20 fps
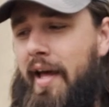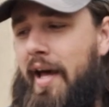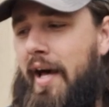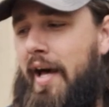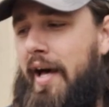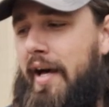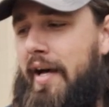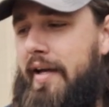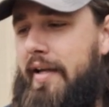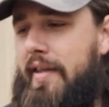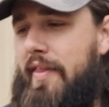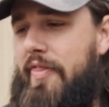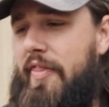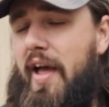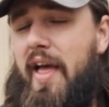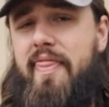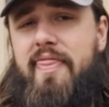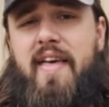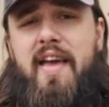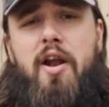
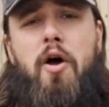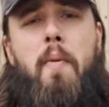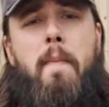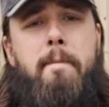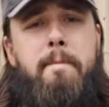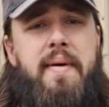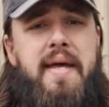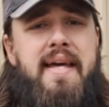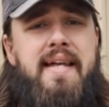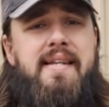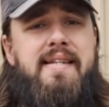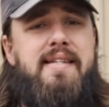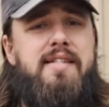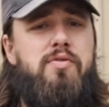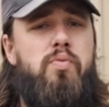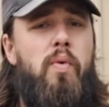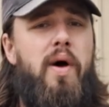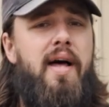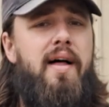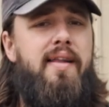They don't bend
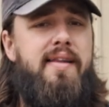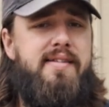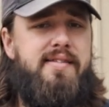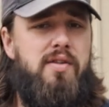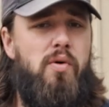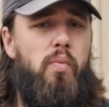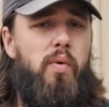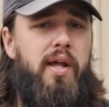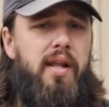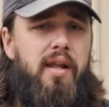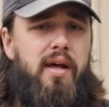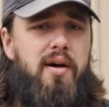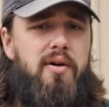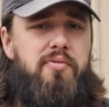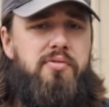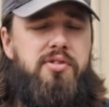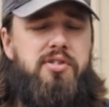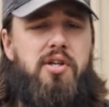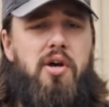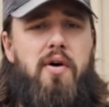as well as the willow,
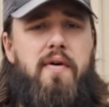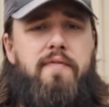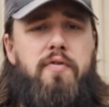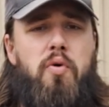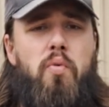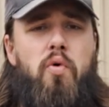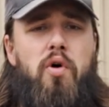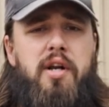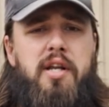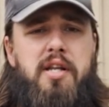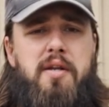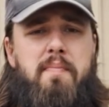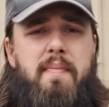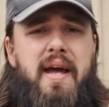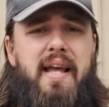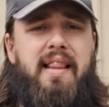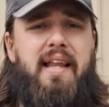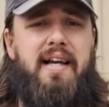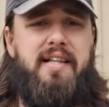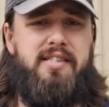so if you wanted to
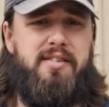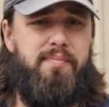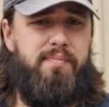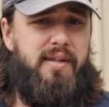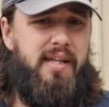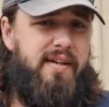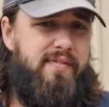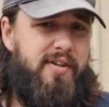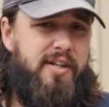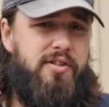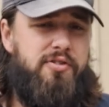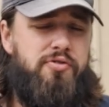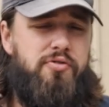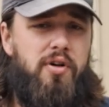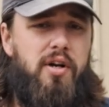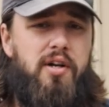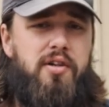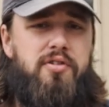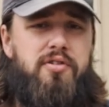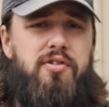make like some living
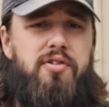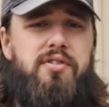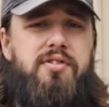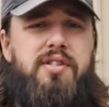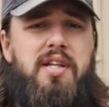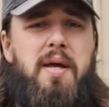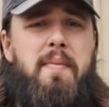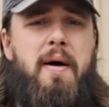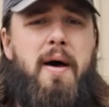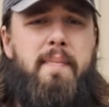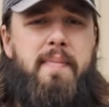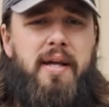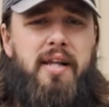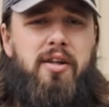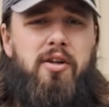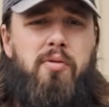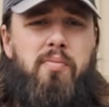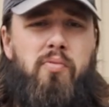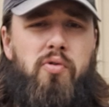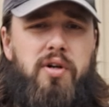structures, it might be a
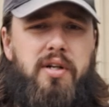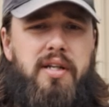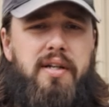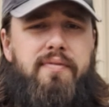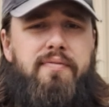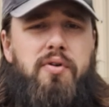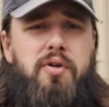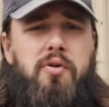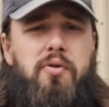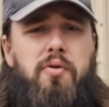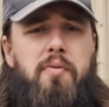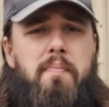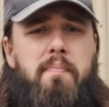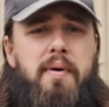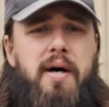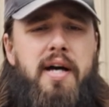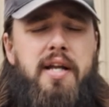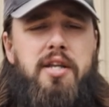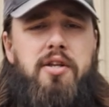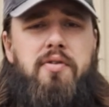little more difficult,
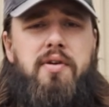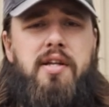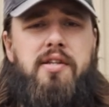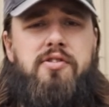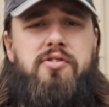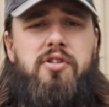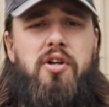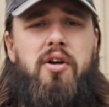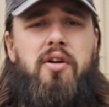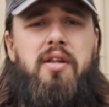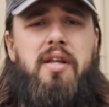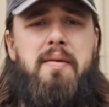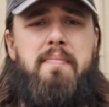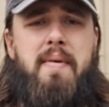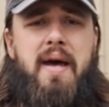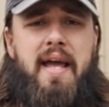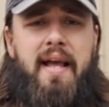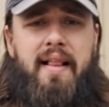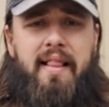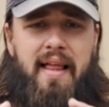but you can certainly
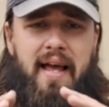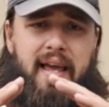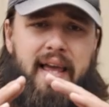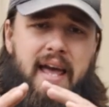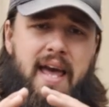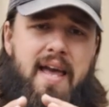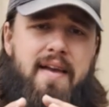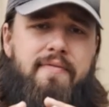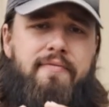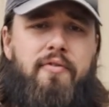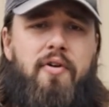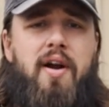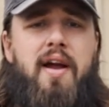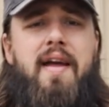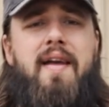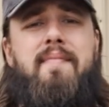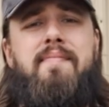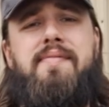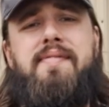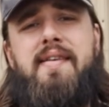make like
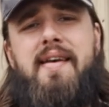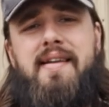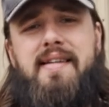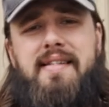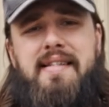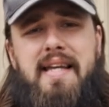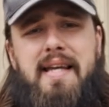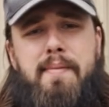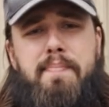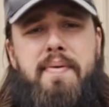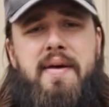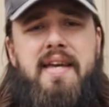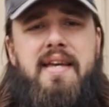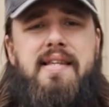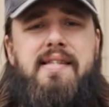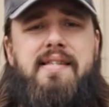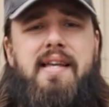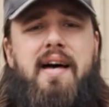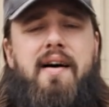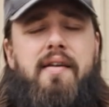A-frames,
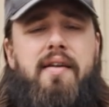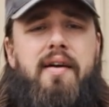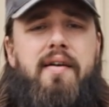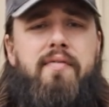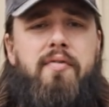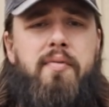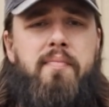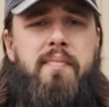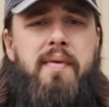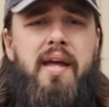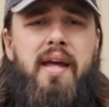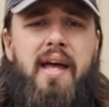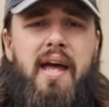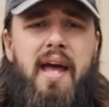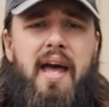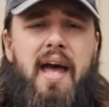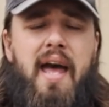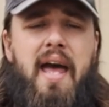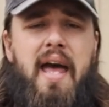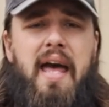teepees out of them,
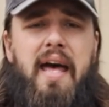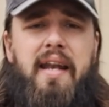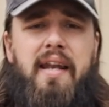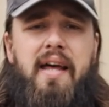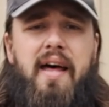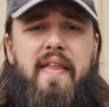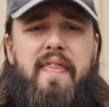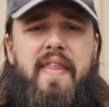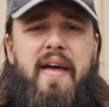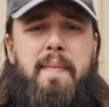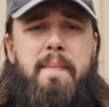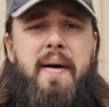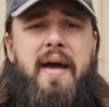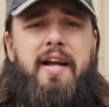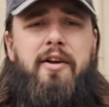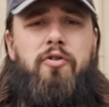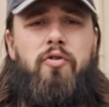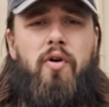and they'd make